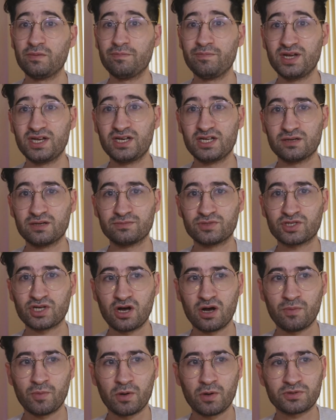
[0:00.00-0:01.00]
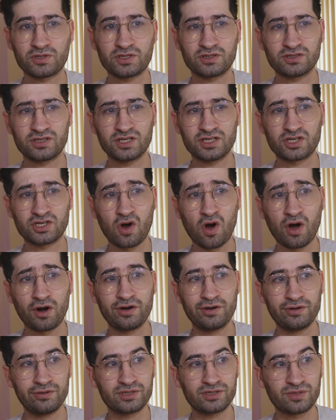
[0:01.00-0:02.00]
medium term options is kind
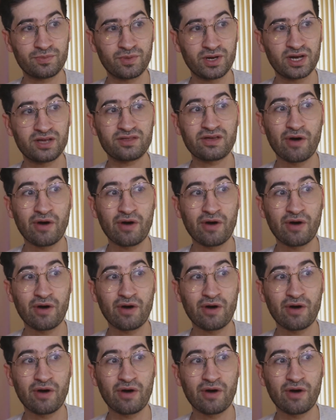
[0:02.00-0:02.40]
of new to me.